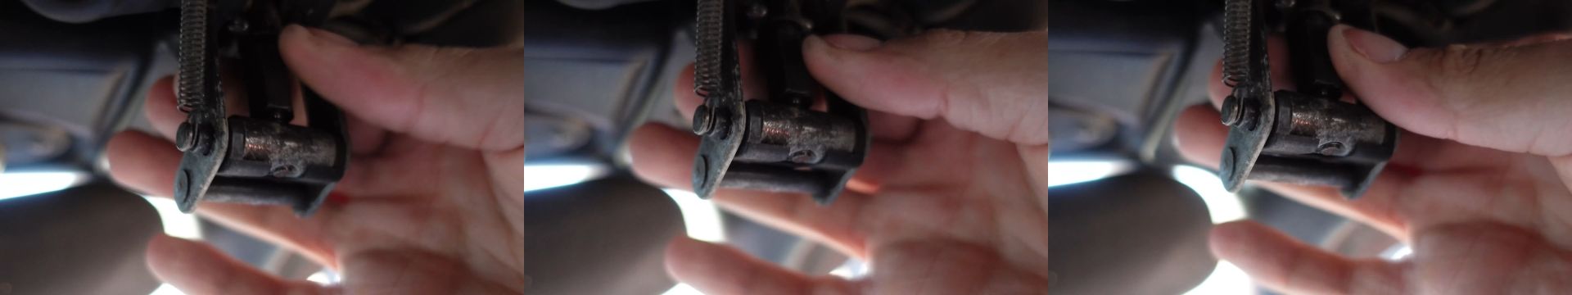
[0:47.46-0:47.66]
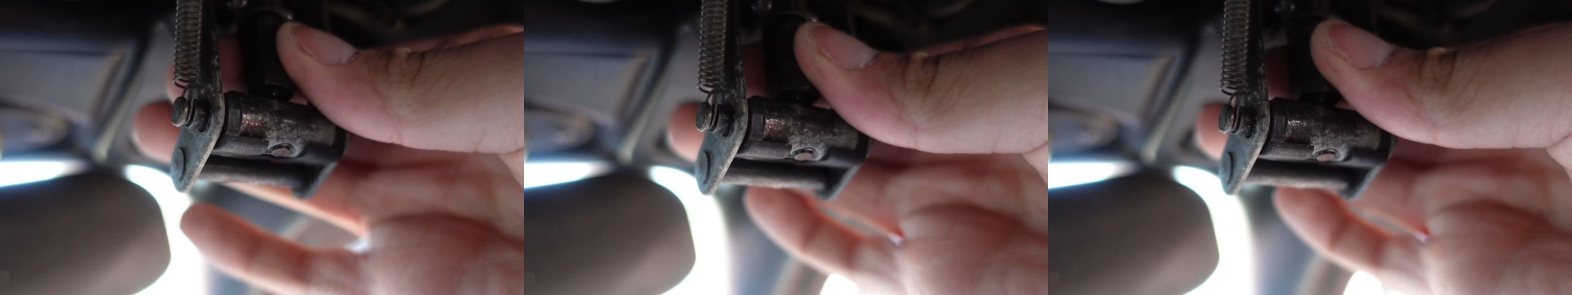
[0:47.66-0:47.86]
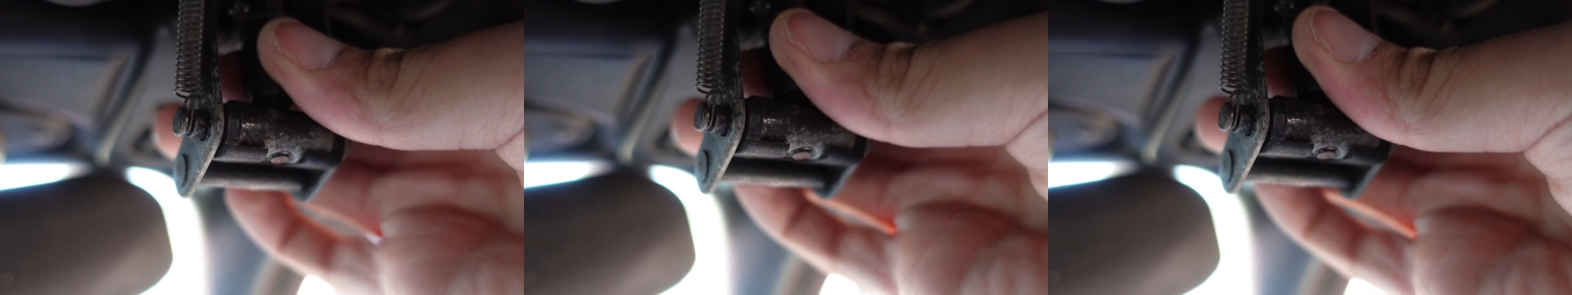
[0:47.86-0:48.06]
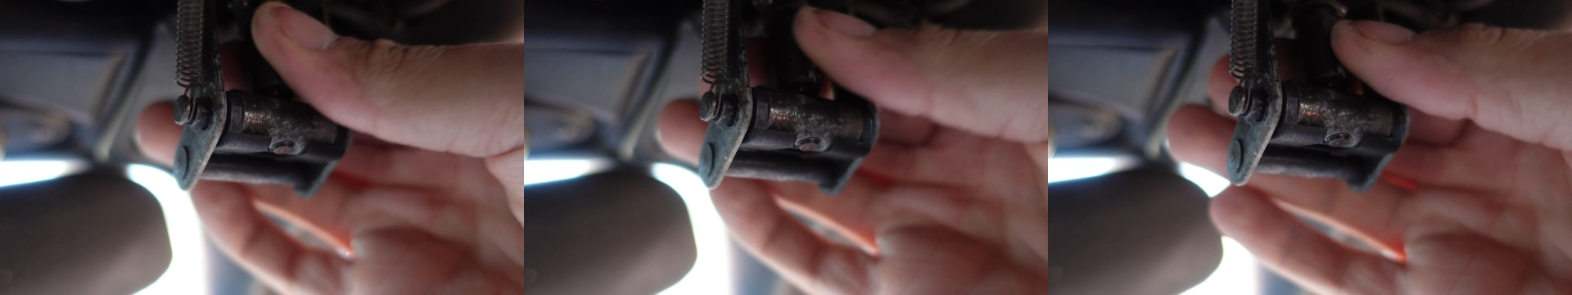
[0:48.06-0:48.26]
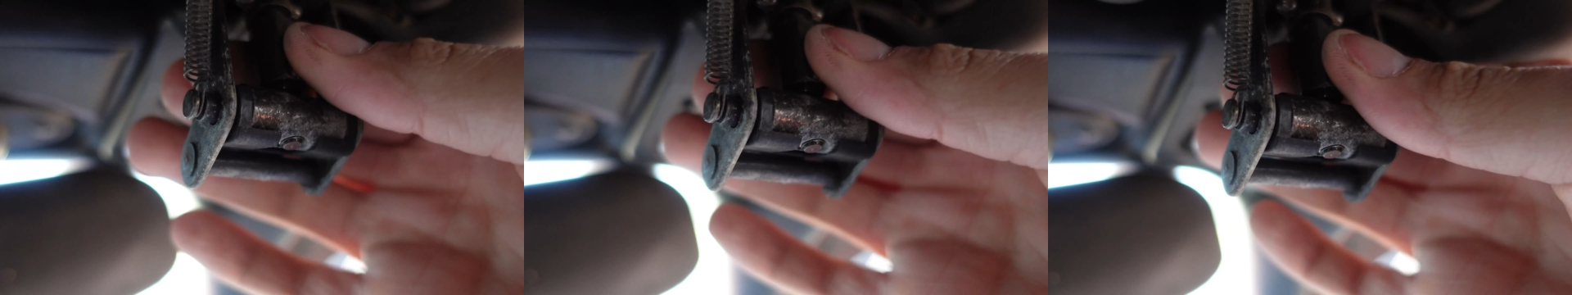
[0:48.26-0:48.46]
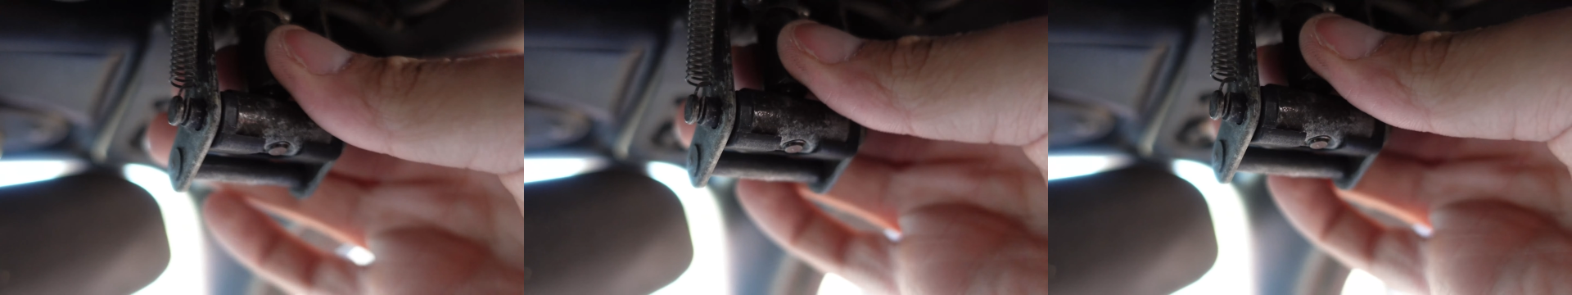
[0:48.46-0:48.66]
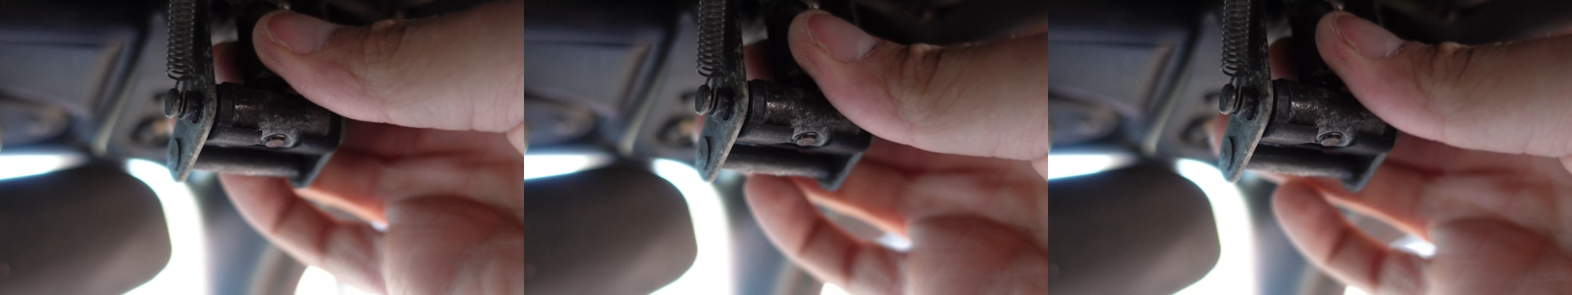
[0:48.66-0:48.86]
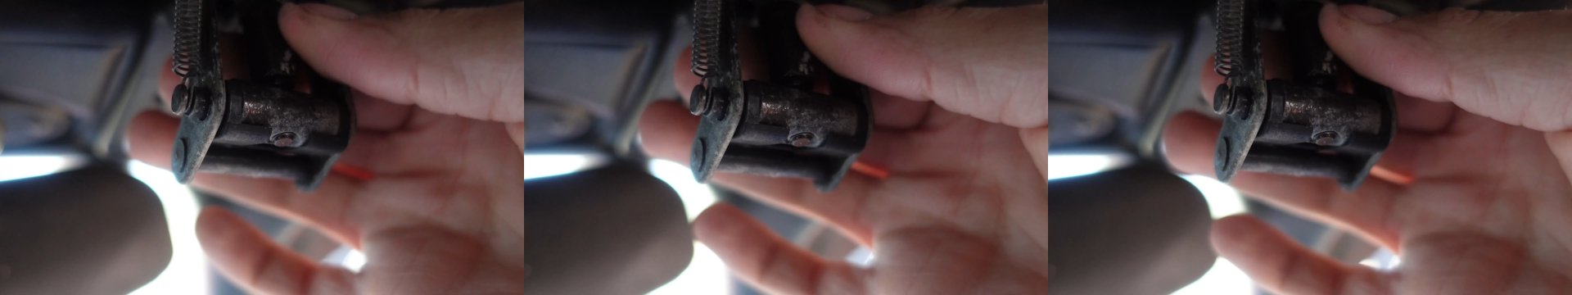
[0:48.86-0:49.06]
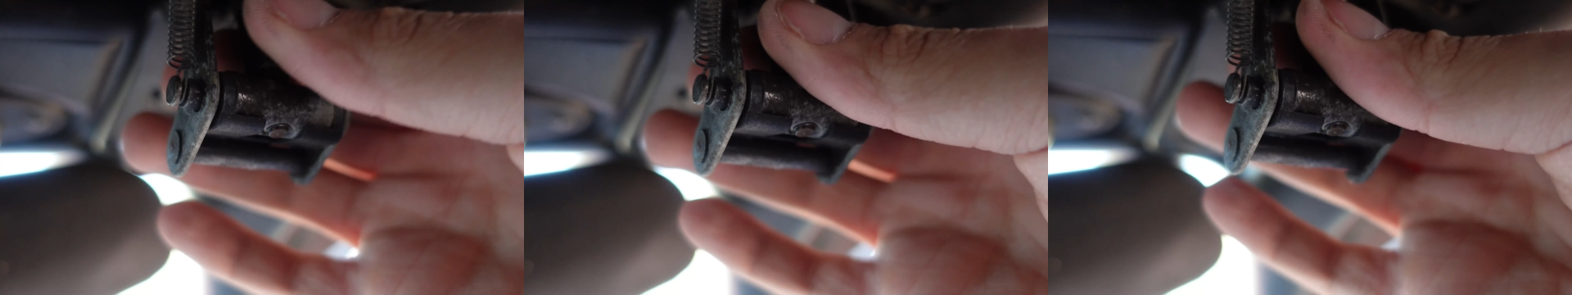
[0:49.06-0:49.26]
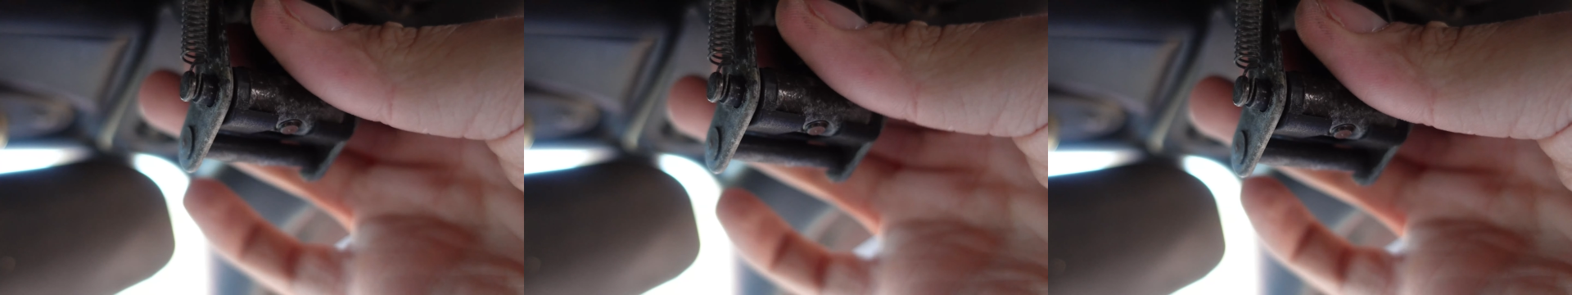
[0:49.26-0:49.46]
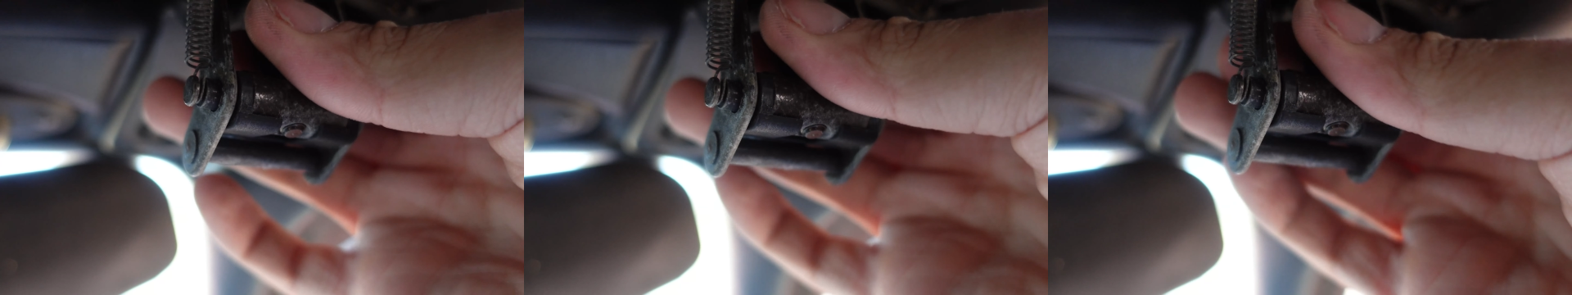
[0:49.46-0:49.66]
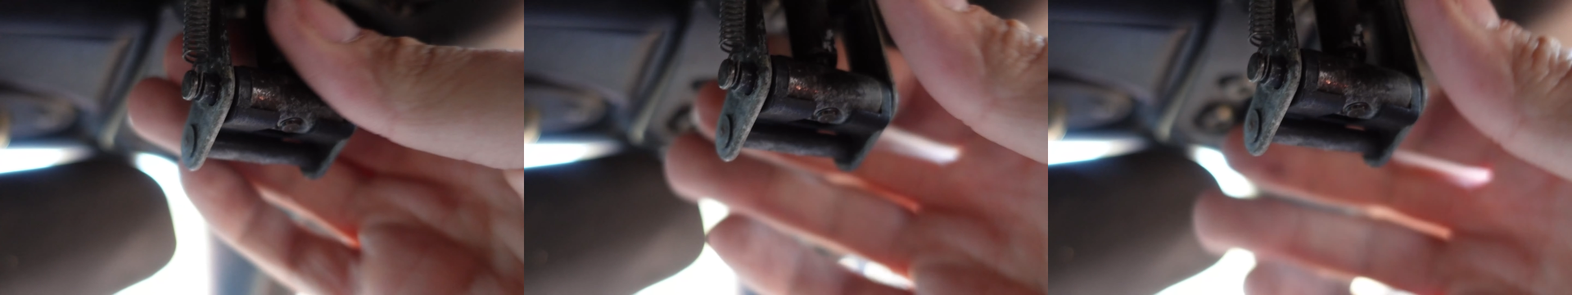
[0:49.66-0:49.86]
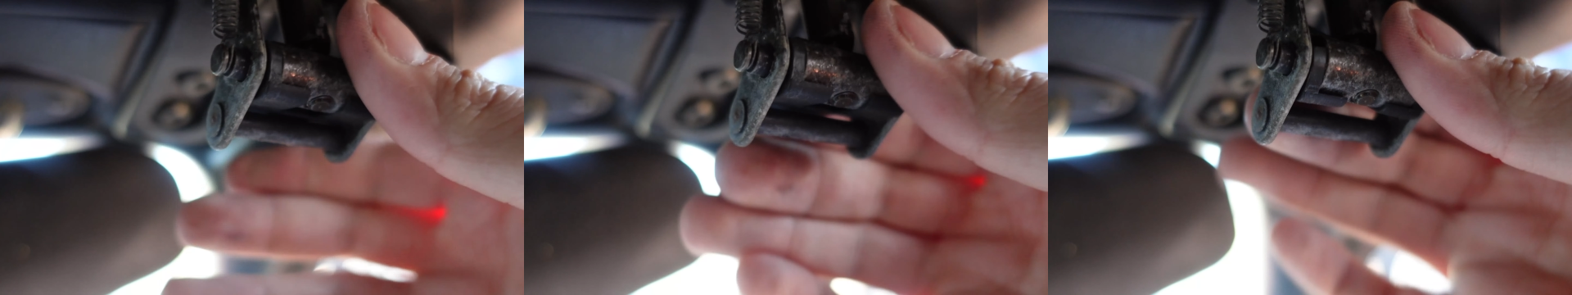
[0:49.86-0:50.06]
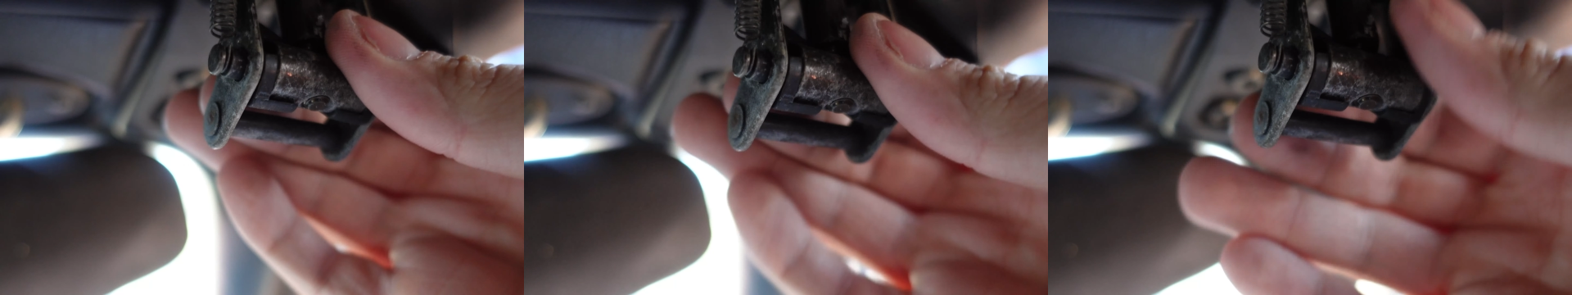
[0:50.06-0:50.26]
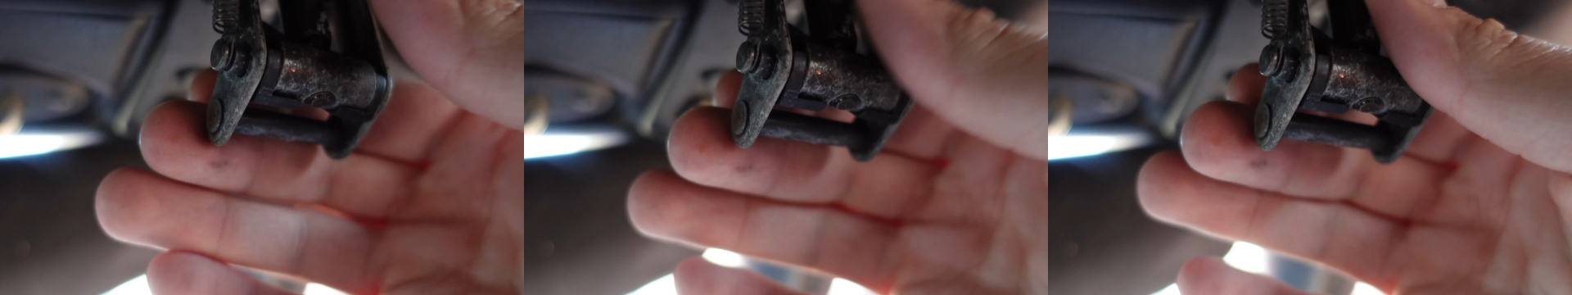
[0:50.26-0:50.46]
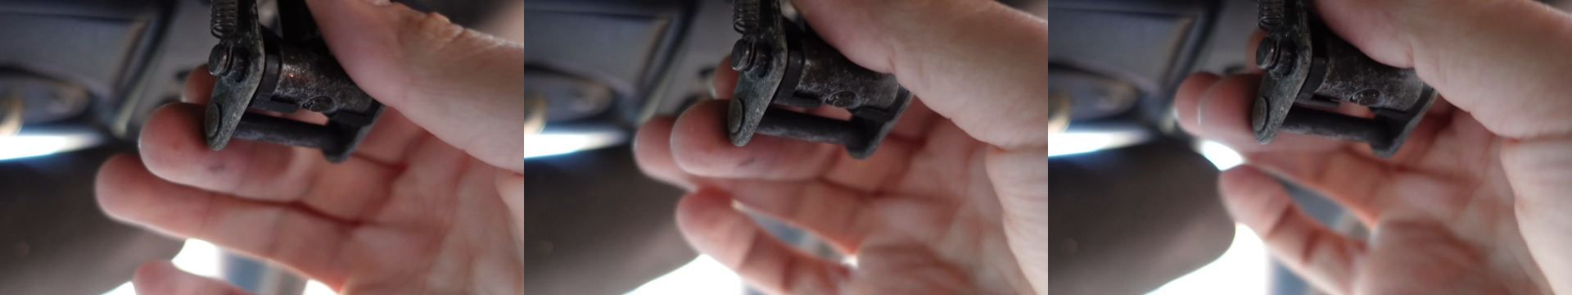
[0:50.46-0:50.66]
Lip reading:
Nobody's mouth can be seen.